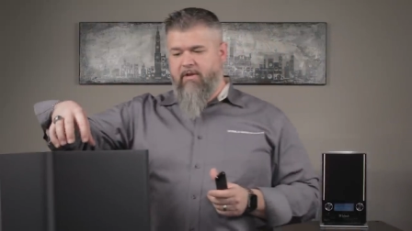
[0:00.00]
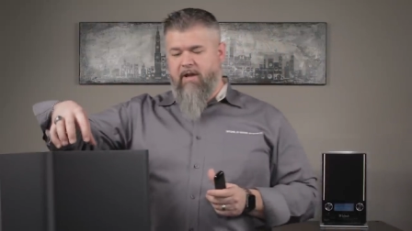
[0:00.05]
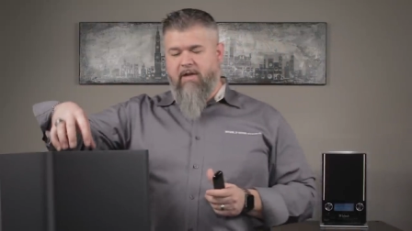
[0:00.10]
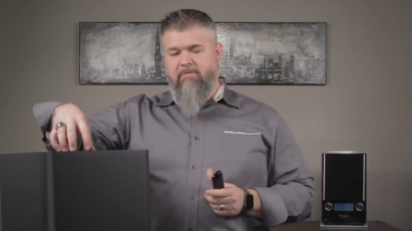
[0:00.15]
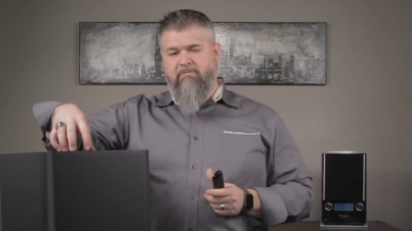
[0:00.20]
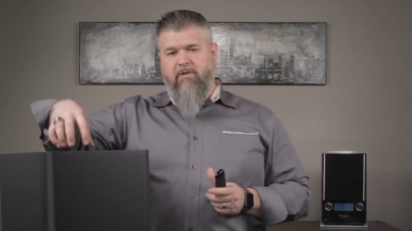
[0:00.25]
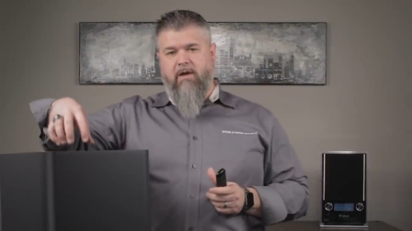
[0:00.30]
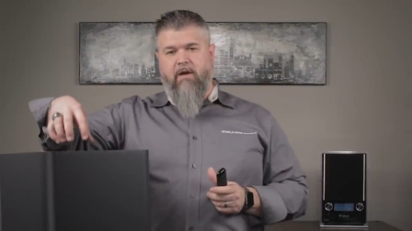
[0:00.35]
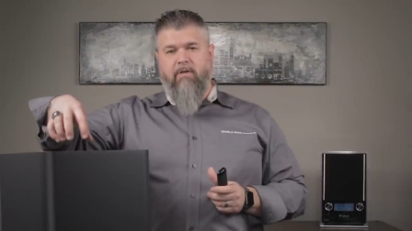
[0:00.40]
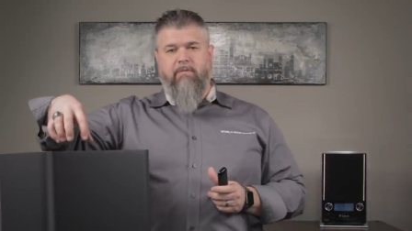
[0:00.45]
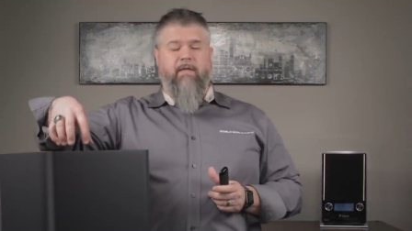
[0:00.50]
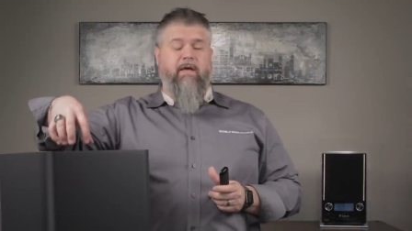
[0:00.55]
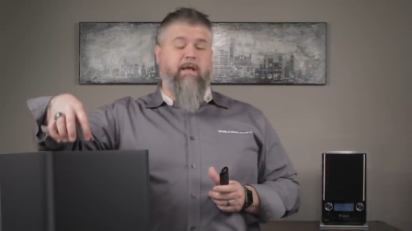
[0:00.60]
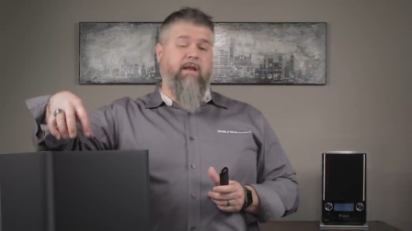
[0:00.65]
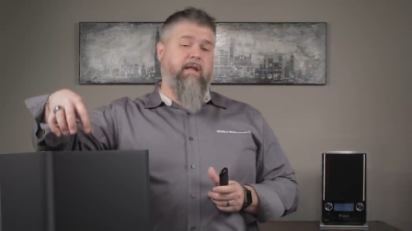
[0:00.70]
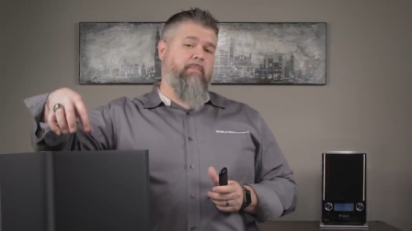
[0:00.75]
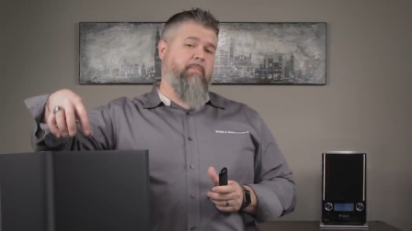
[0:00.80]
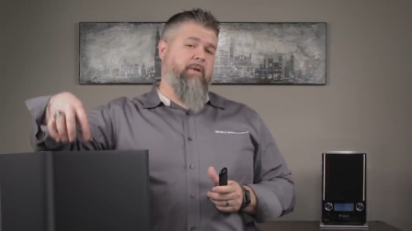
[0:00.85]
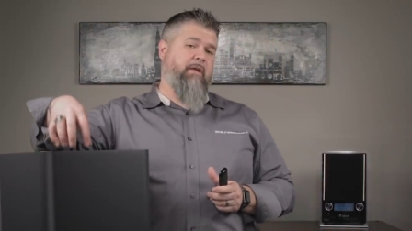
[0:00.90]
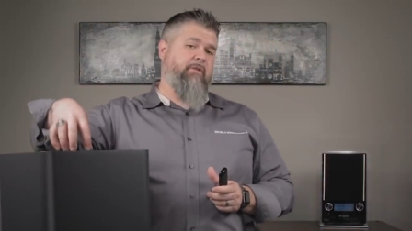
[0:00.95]
I found
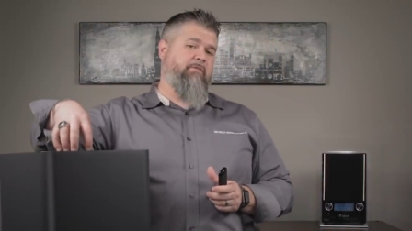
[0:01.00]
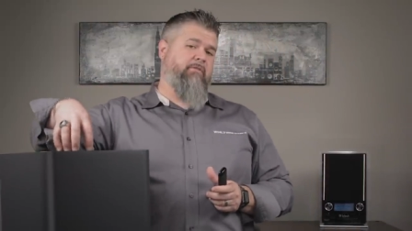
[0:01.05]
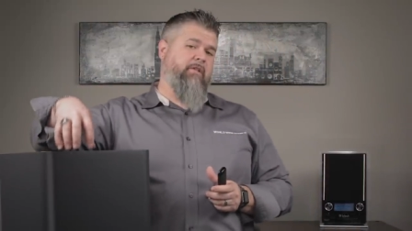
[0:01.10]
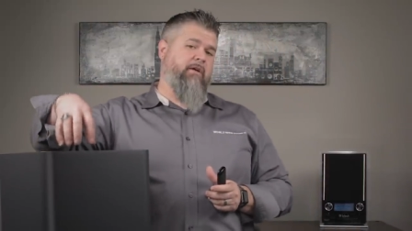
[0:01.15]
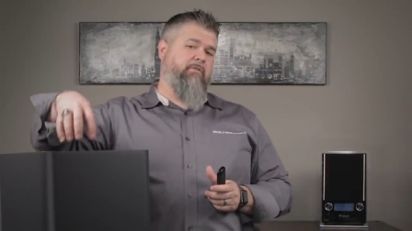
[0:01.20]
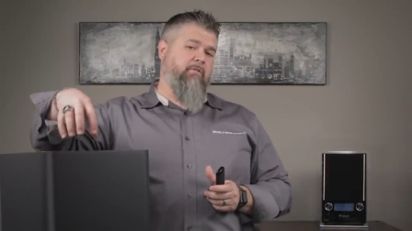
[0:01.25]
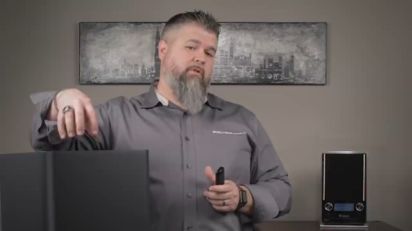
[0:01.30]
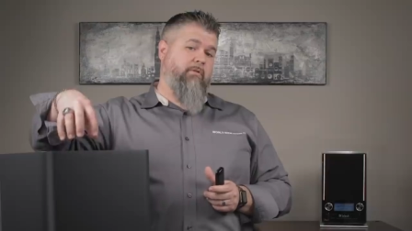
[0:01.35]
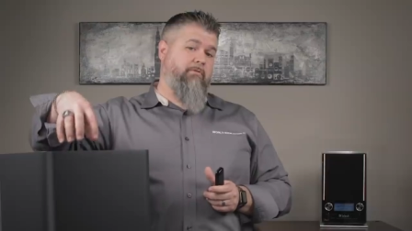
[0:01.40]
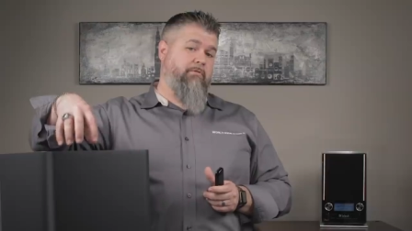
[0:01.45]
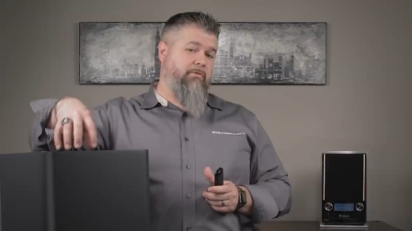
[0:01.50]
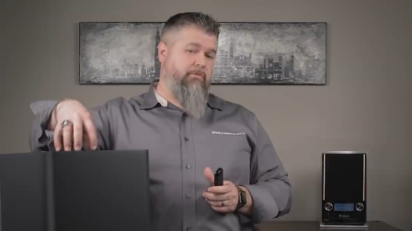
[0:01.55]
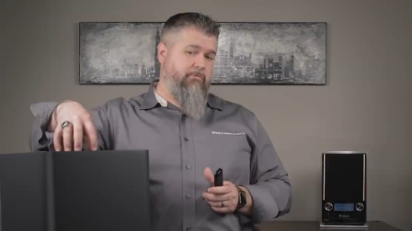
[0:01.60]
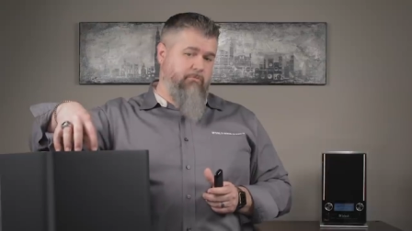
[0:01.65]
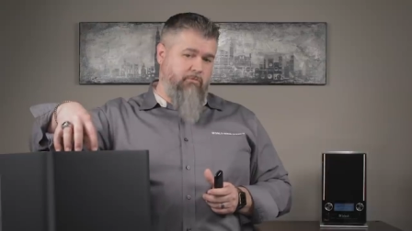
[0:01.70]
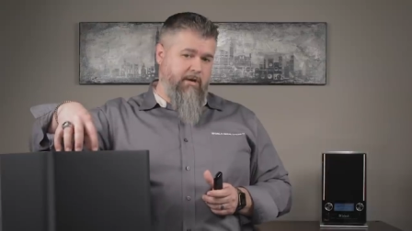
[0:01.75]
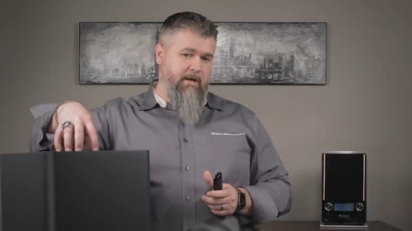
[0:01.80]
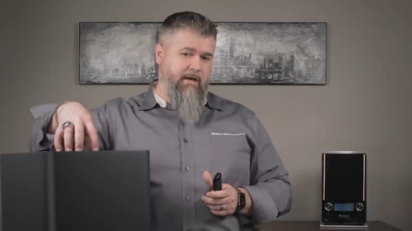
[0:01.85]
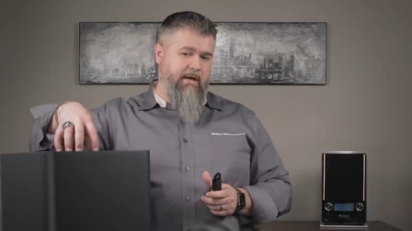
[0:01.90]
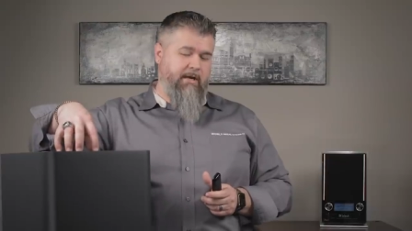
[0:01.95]
that a bass level of
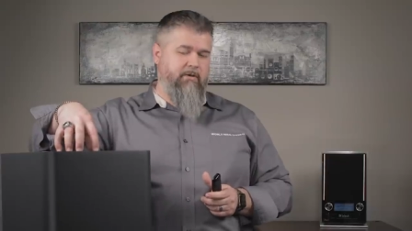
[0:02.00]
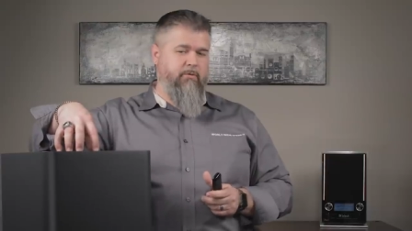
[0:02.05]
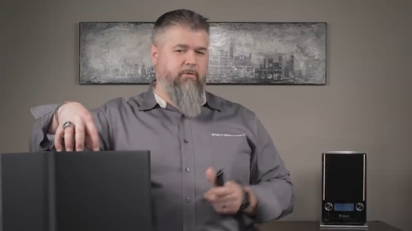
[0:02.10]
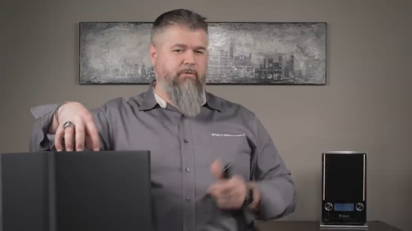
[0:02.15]
three